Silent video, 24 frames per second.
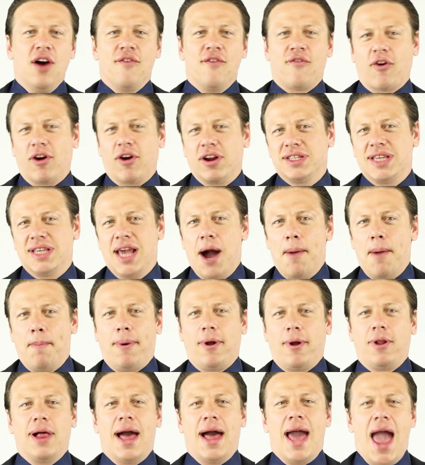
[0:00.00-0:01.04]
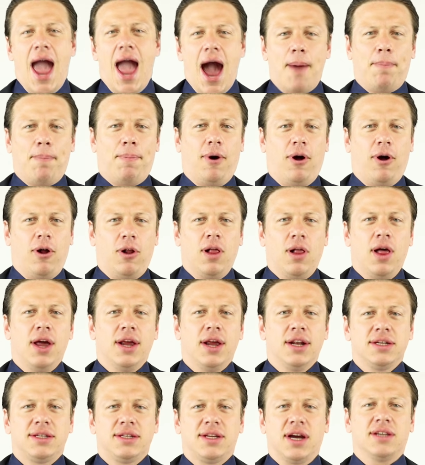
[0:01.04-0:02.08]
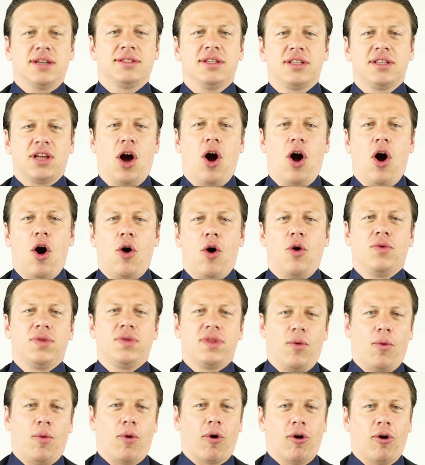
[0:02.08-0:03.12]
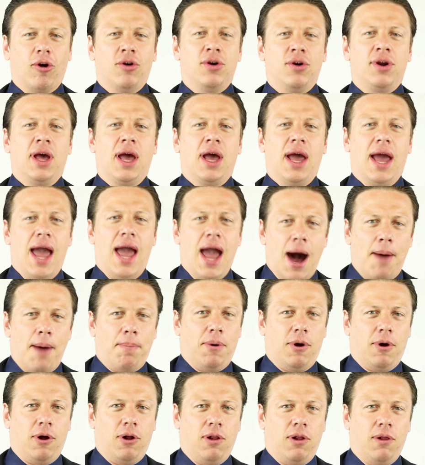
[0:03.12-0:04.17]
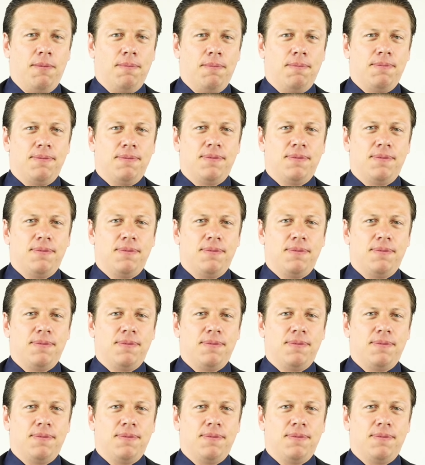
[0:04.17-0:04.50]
For example, Apple doesn't own the word Apple.